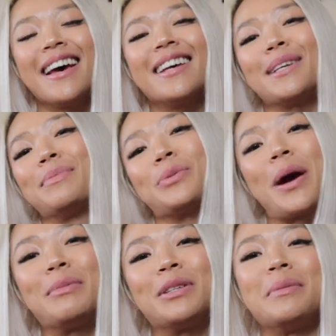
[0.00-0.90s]

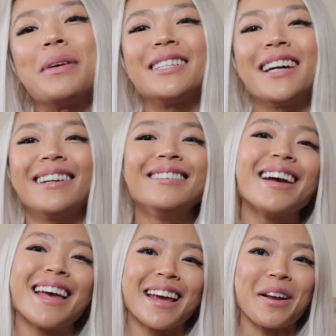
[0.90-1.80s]
subscribe to my channel,
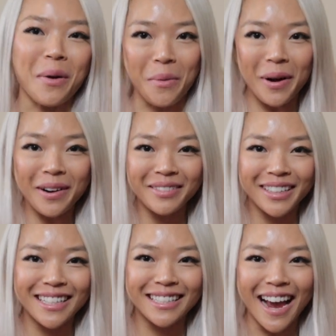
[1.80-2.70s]
and welcome to
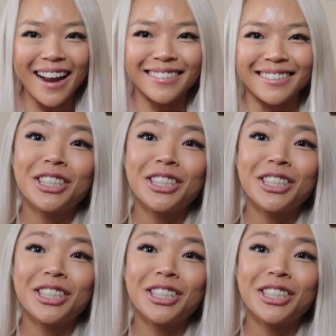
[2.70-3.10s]
the channel.